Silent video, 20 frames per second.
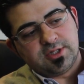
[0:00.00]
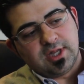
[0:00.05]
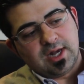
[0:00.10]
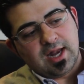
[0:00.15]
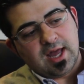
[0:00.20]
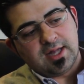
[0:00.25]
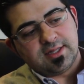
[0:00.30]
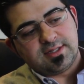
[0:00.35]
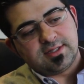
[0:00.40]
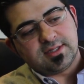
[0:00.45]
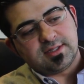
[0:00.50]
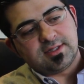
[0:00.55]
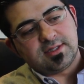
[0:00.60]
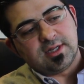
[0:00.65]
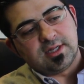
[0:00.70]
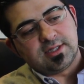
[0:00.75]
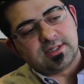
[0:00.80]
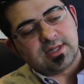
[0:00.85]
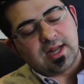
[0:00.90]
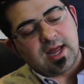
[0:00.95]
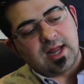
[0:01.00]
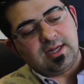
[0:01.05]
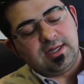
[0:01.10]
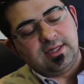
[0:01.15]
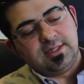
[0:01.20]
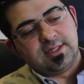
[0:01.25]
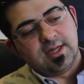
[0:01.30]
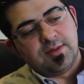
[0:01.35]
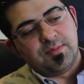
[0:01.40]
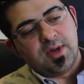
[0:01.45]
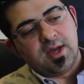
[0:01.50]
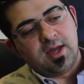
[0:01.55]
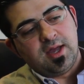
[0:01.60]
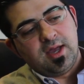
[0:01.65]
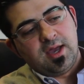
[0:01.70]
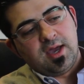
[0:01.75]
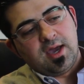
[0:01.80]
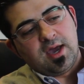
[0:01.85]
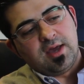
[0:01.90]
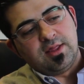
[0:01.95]
The lightest, slightly
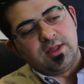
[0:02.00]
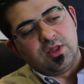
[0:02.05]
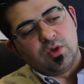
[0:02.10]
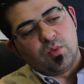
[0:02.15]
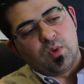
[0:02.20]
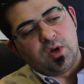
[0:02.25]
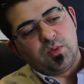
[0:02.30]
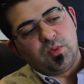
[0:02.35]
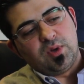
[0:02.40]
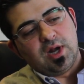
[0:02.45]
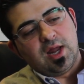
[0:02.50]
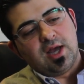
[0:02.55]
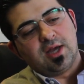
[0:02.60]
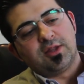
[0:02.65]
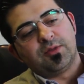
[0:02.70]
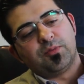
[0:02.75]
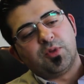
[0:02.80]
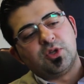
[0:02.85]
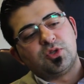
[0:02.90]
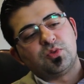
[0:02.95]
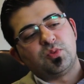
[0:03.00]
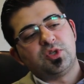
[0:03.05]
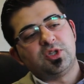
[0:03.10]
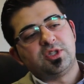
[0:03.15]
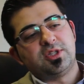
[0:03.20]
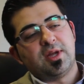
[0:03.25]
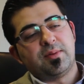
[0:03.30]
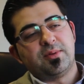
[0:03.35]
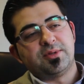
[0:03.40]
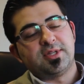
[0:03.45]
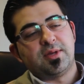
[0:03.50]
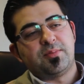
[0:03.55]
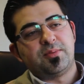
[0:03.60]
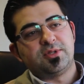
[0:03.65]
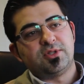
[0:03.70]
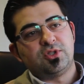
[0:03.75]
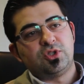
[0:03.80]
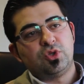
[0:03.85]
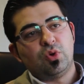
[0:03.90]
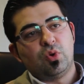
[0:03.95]
dimmer, and then the one we like the most, which doubles up
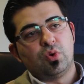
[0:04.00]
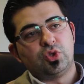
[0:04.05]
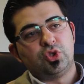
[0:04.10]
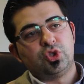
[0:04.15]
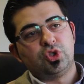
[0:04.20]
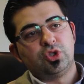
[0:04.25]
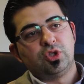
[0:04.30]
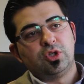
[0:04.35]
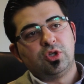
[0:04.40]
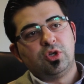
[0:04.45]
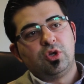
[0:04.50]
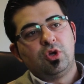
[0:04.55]
as a torch.